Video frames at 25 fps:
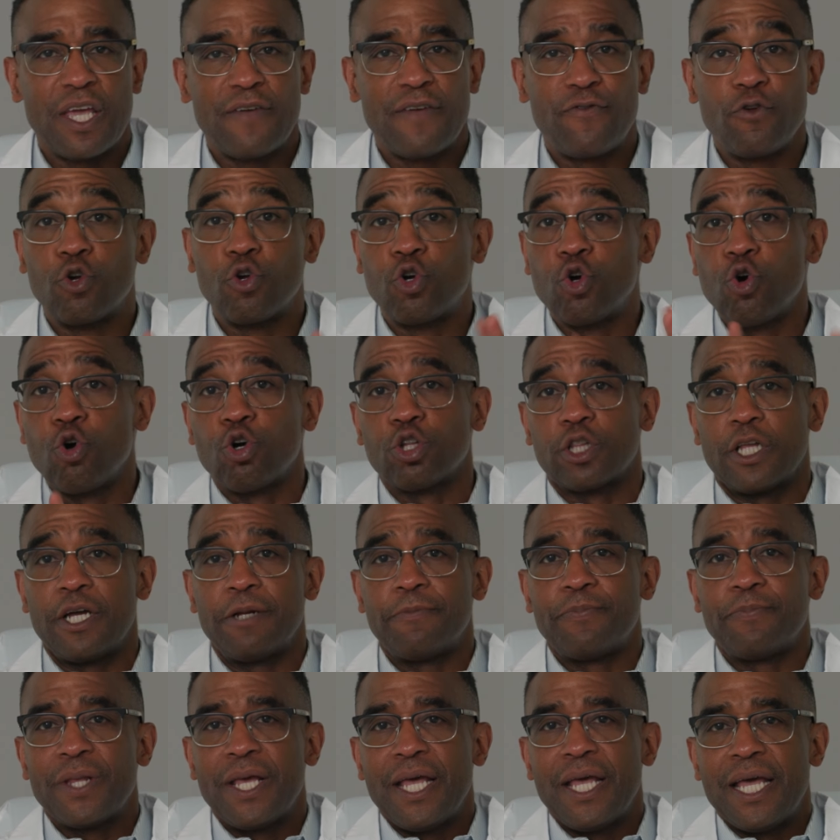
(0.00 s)
if you Google
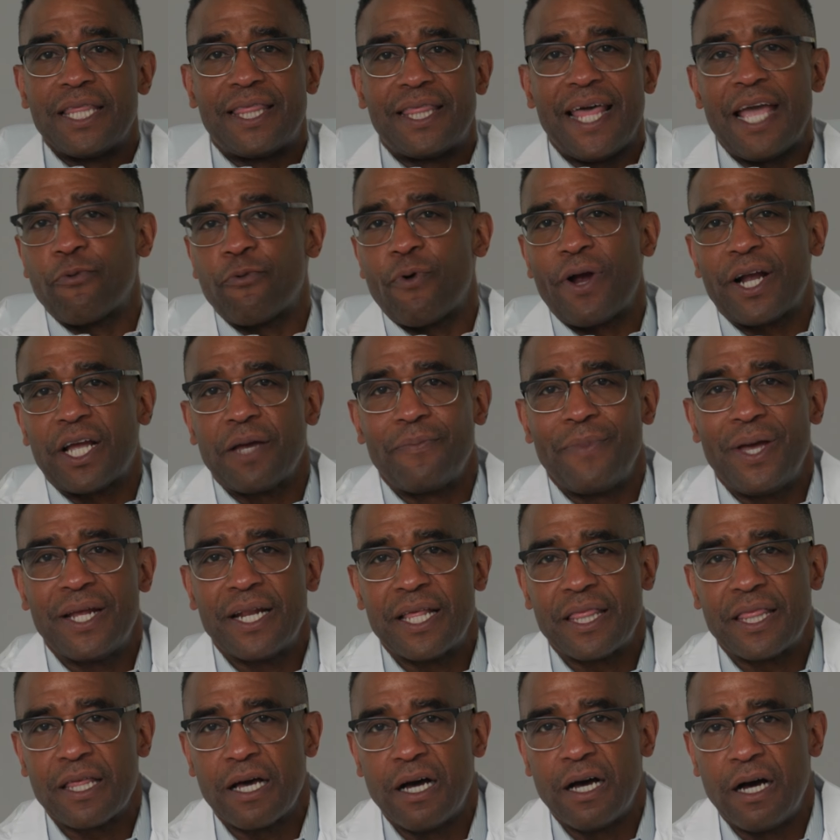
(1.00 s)
it, they
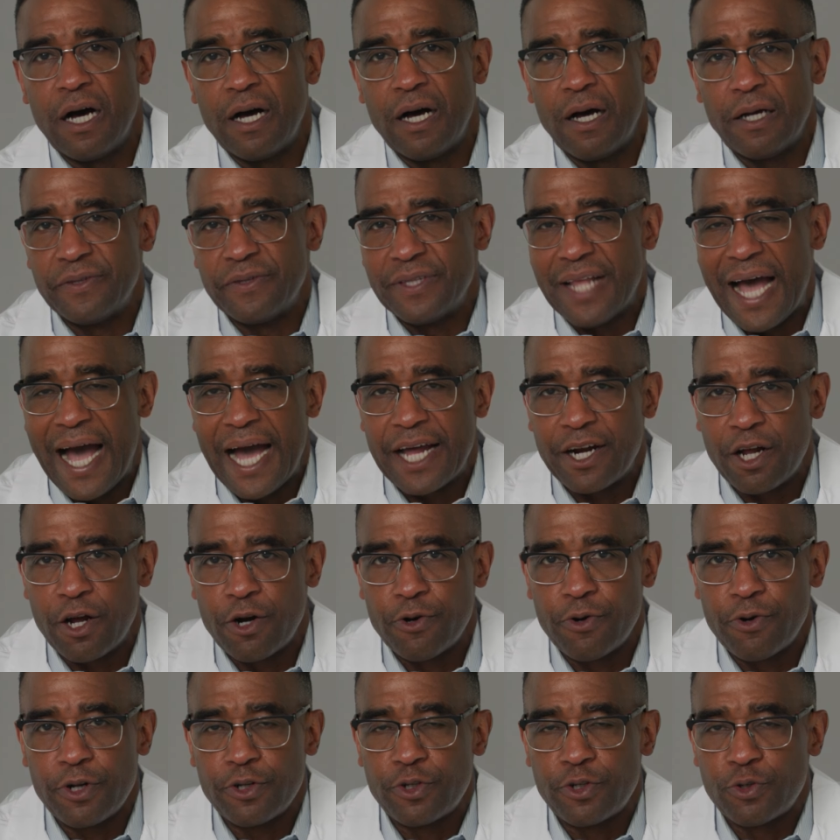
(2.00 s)
recommend
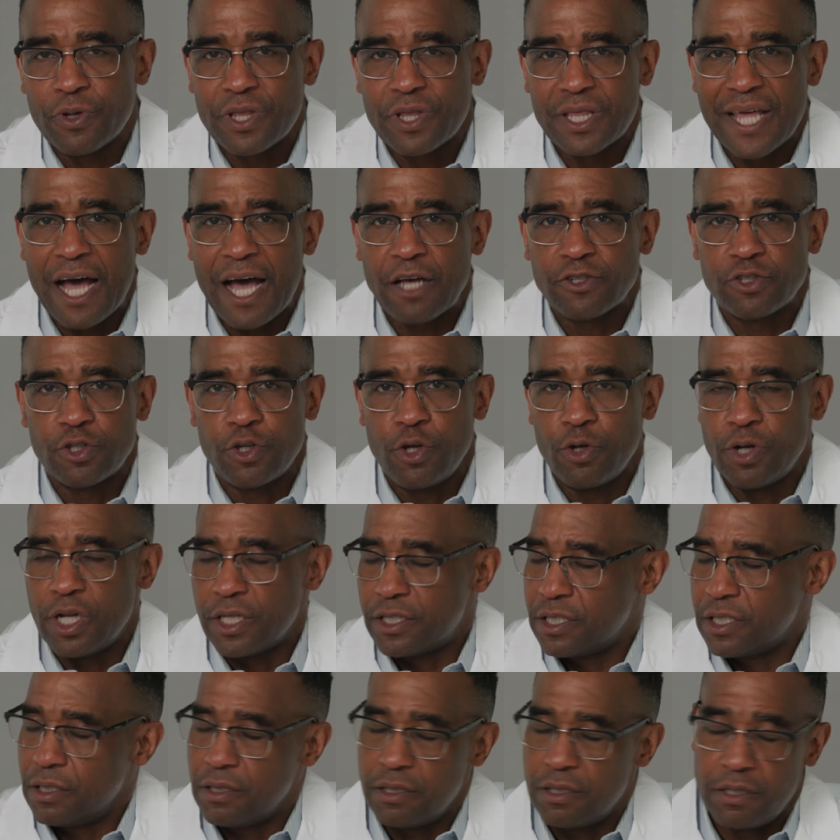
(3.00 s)
900 to 1,000
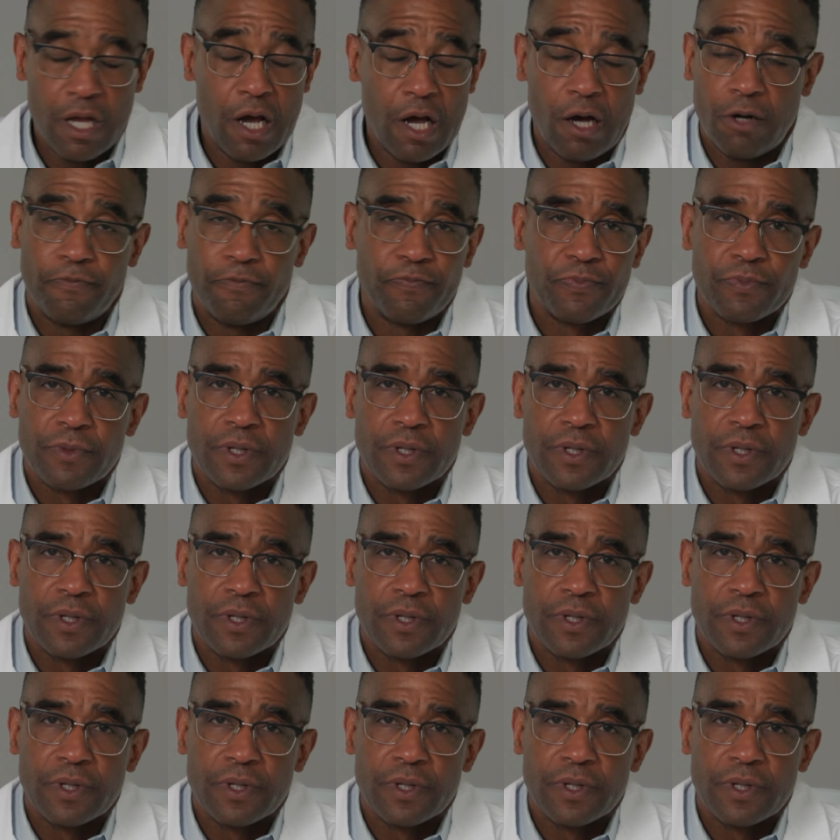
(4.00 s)
units. No.